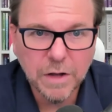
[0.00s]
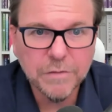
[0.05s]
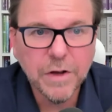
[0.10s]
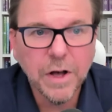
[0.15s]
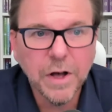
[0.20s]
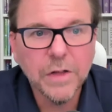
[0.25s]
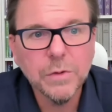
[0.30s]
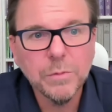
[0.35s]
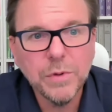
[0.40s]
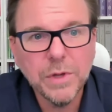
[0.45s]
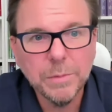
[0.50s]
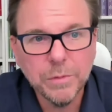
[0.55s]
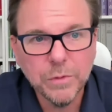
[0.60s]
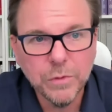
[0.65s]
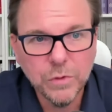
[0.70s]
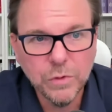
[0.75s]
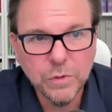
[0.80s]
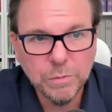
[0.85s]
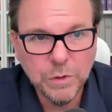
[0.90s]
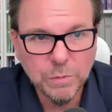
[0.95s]
of other
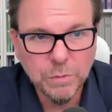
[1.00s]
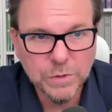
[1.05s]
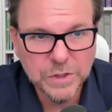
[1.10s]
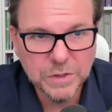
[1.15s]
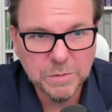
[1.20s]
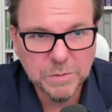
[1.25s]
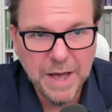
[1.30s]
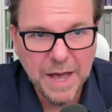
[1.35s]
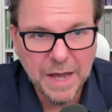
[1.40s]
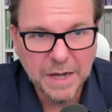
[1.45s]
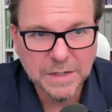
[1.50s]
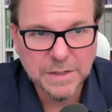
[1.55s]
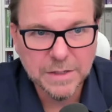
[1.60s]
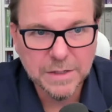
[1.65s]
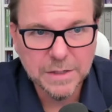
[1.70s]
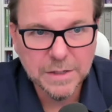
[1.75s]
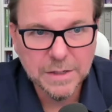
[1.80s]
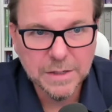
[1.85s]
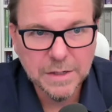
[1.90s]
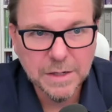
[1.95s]
people whom you respect.